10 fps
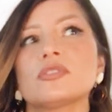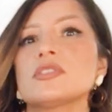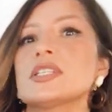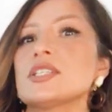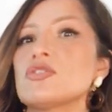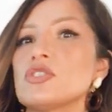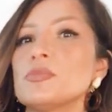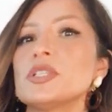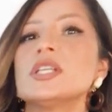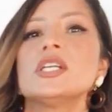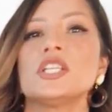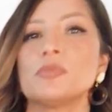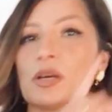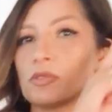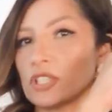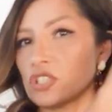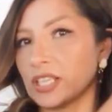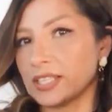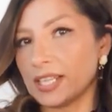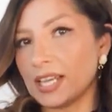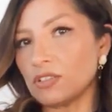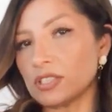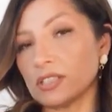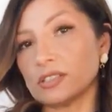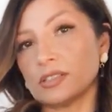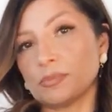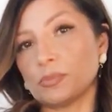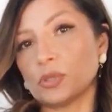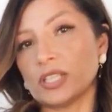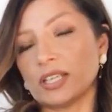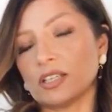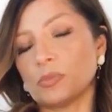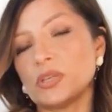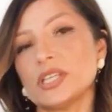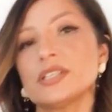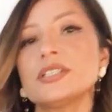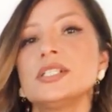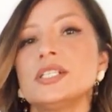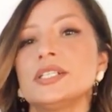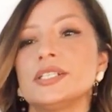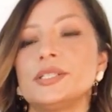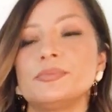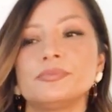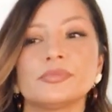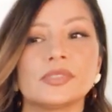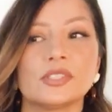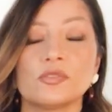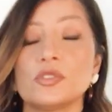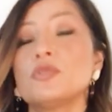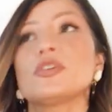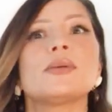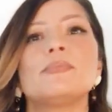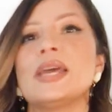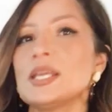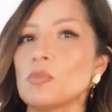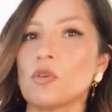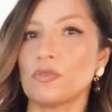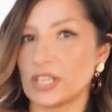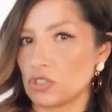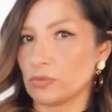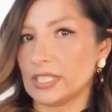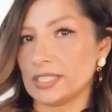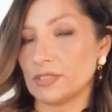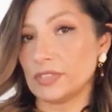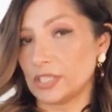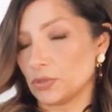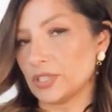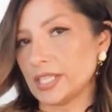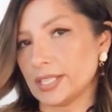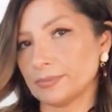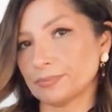you understand German, you might want to check that out. I'll put a link up here. You'll find many more fashion related videos there.